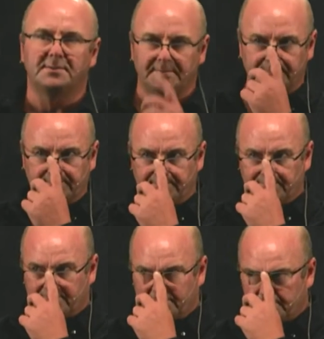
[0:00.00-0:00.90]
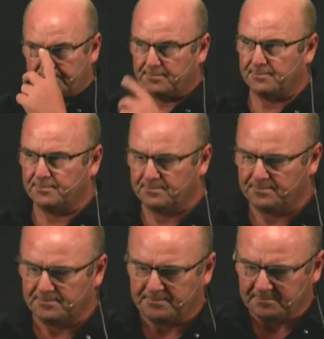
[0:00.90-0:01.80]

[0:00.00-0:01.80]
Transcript: Nothing is said.